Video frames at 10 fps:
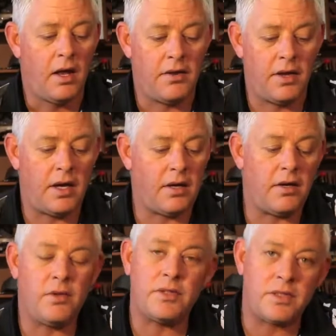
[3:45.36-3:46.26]
then
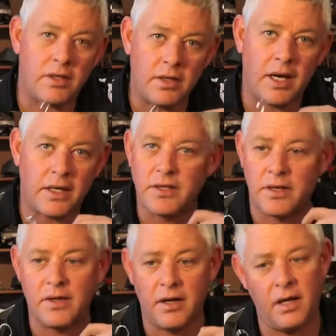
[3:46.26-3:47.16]
you'll still catch a
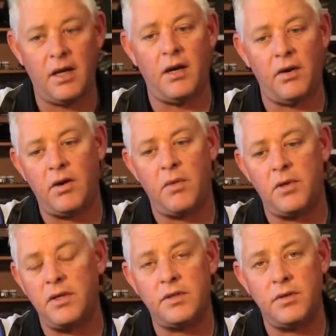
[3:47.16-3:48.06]
30 kilo
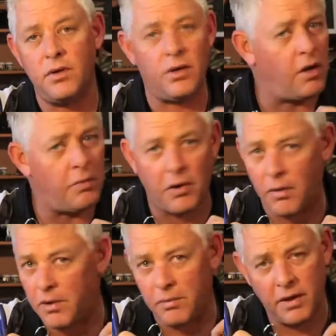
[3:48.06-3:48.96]
cob on this hook, no
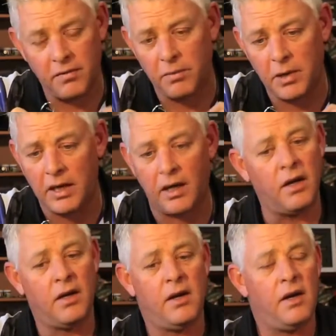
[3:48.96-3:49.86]
problem, even bigger.
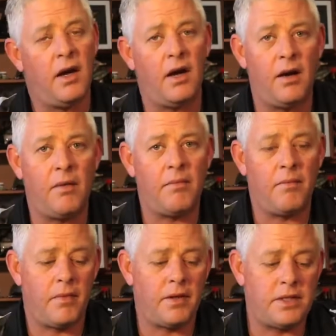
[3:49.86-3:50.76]

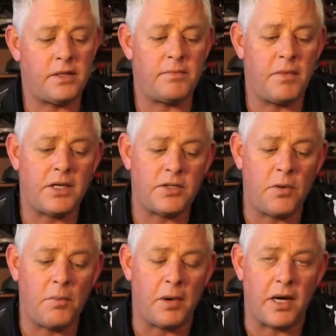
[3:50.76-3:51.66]
Just match
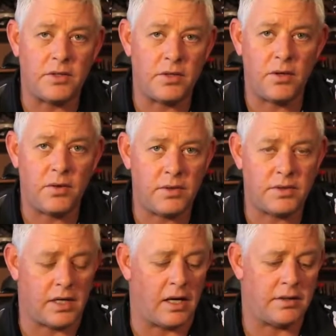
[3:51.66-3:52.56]
your bait to your
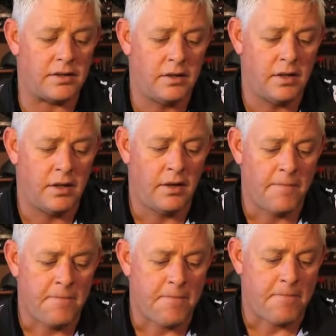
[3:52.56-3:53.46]
hook size.
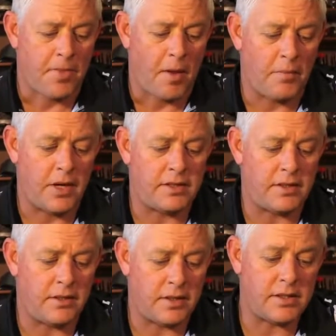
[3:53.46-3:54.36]

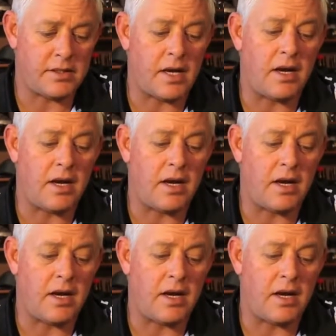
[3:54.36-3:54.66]
But this is a